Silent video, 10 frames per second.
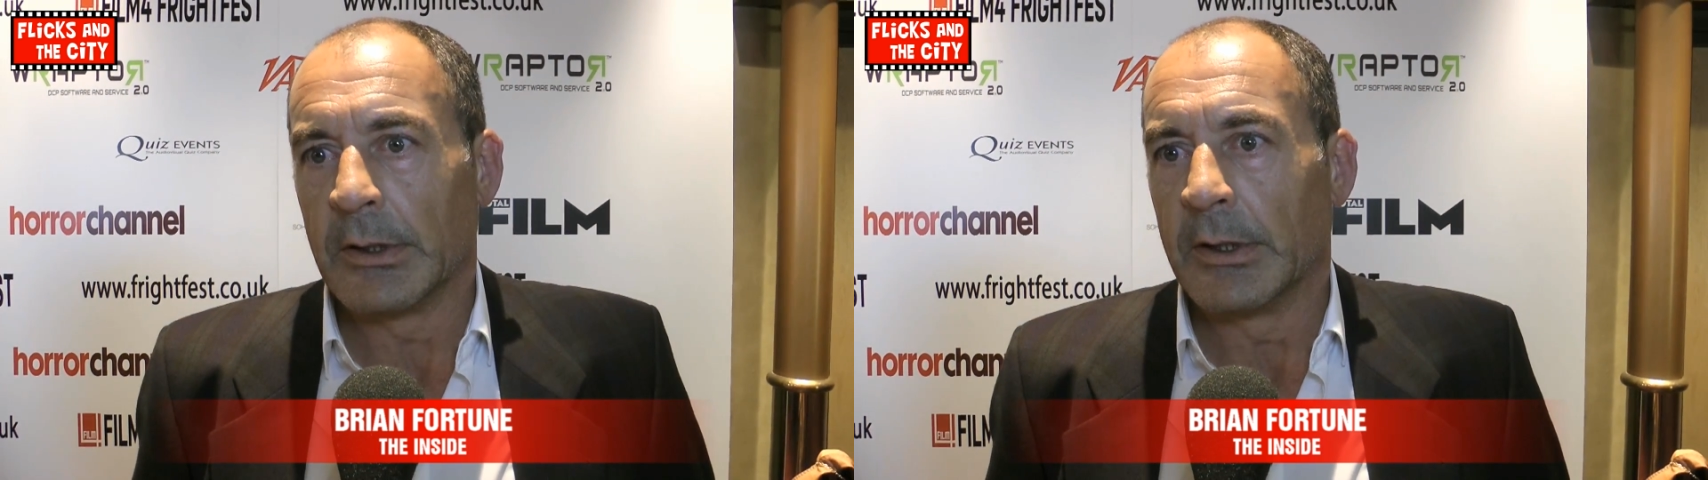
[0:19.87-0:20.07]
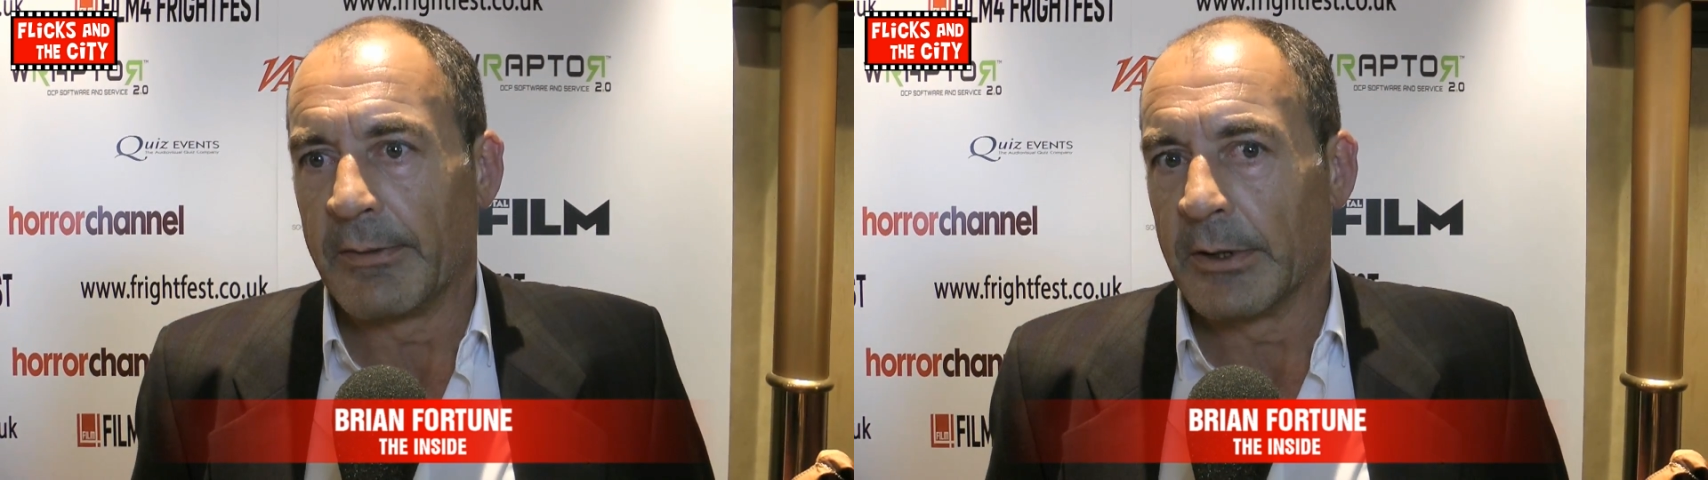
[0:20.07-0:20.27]

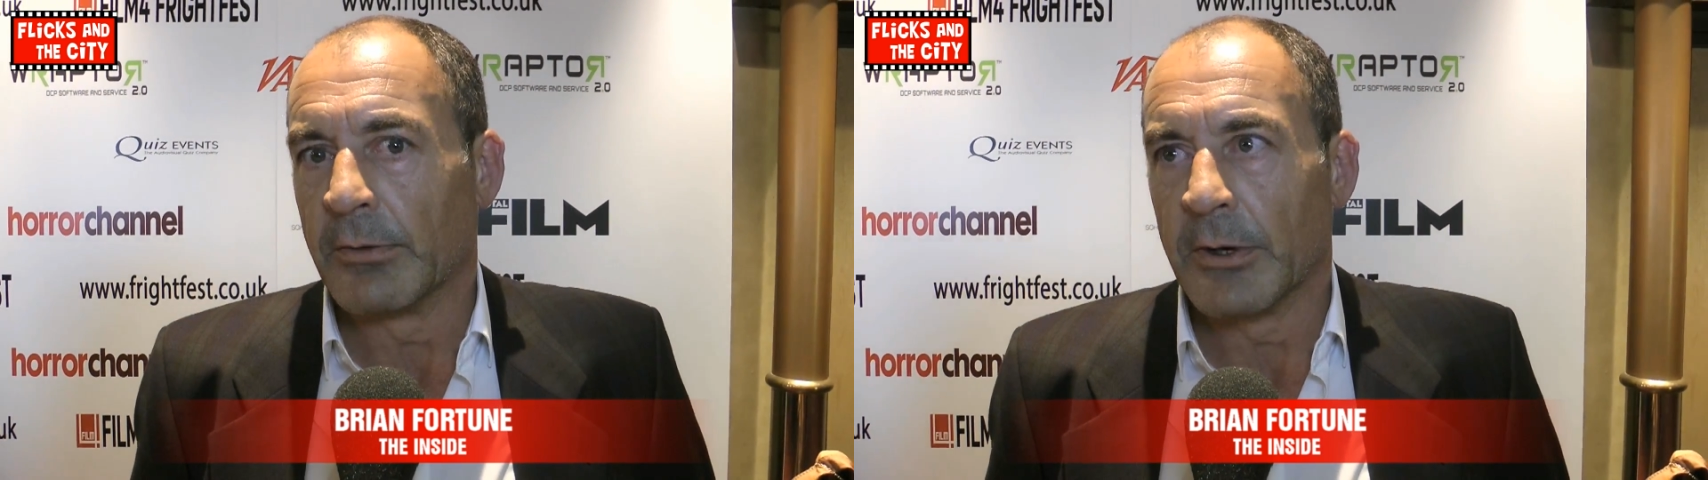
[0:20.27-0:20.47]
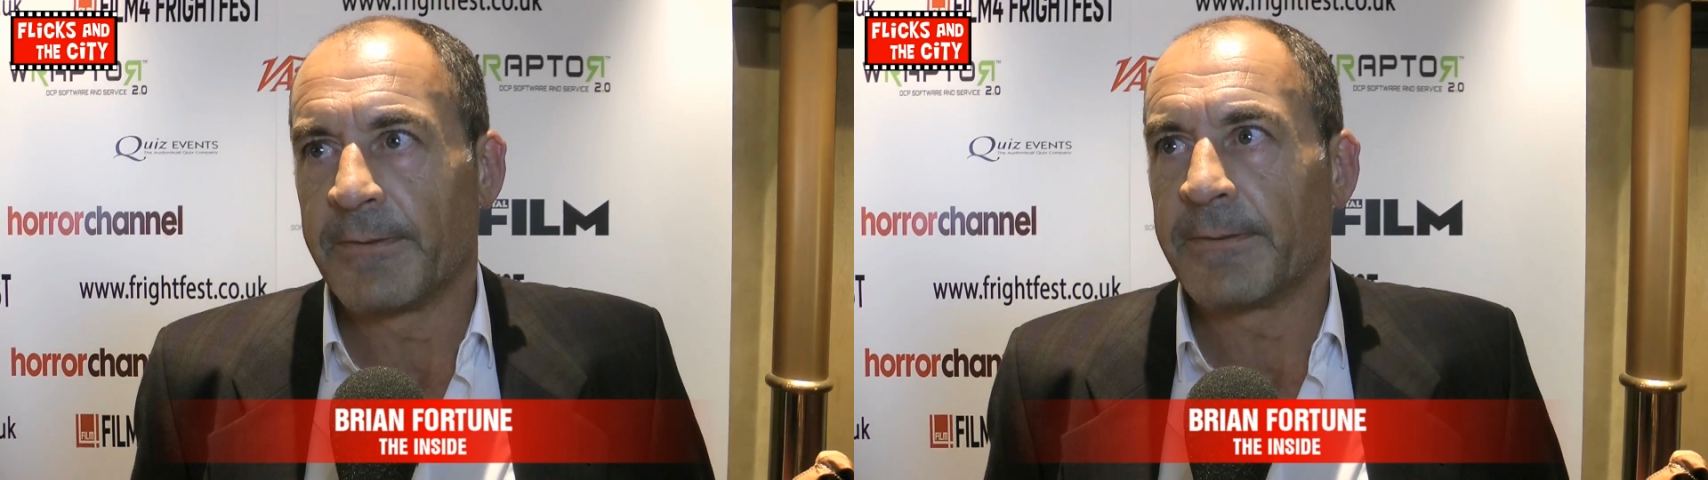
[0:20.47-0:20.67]

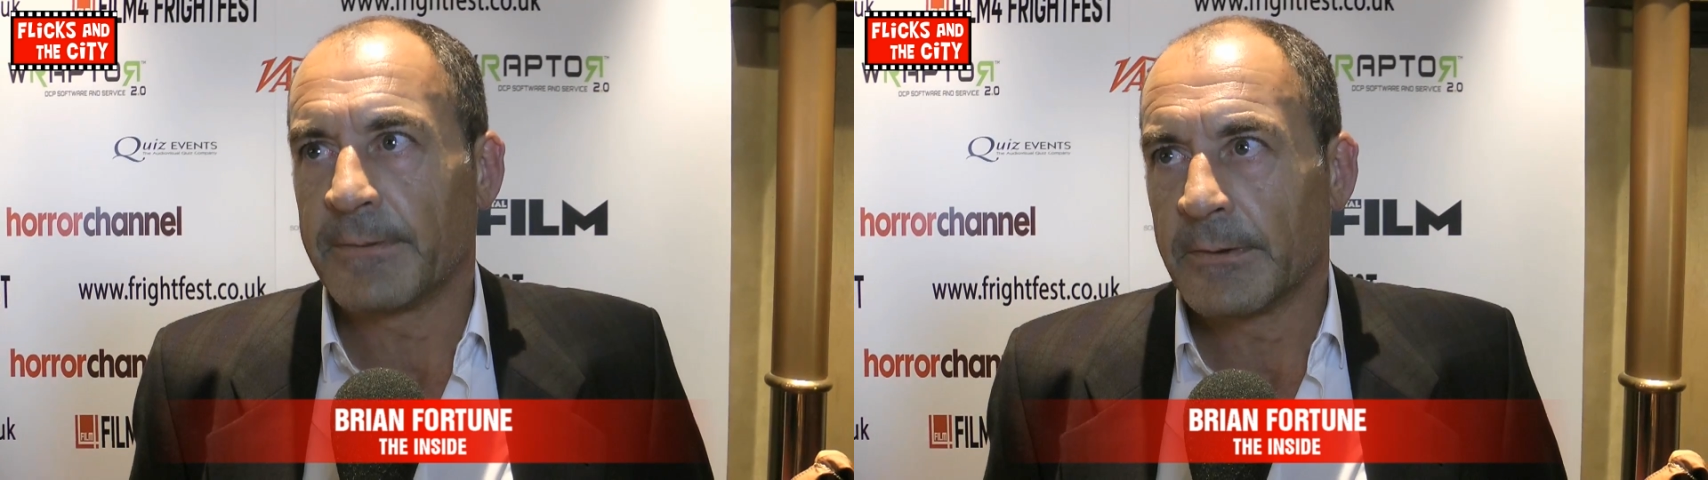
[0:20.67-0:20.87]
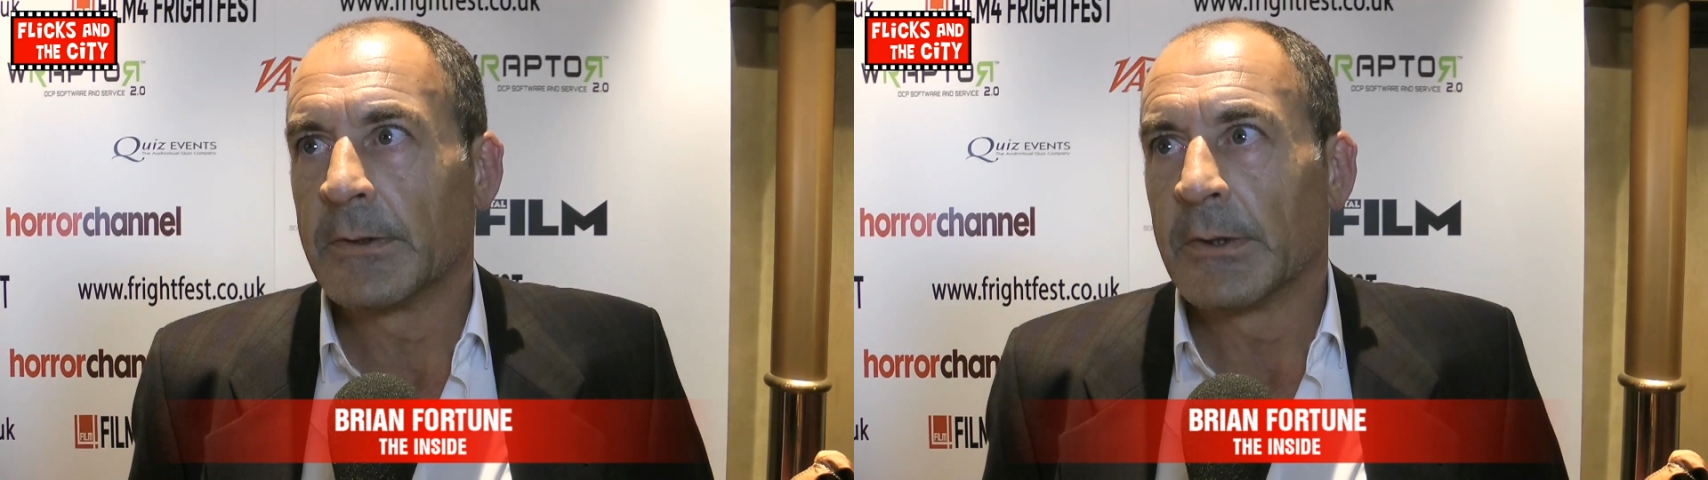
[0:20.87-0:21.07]
living rough,